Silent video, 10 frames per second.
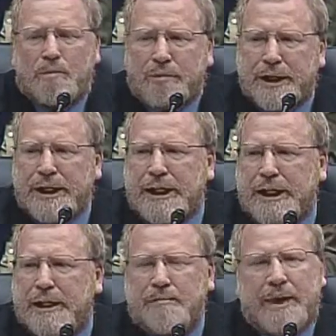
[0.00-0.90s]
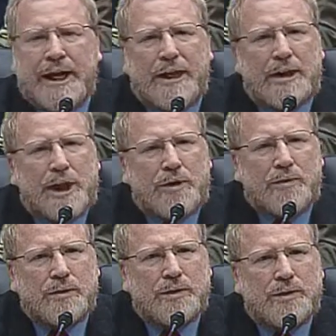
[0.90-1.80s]
bring in bad
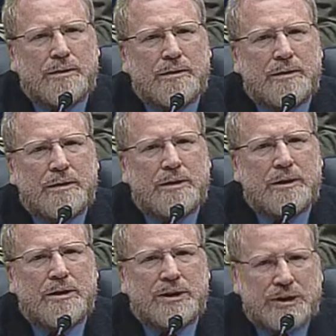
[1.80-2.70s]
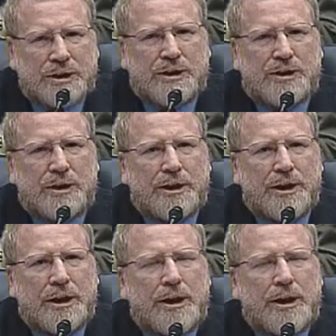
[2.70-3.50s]
loans consistently?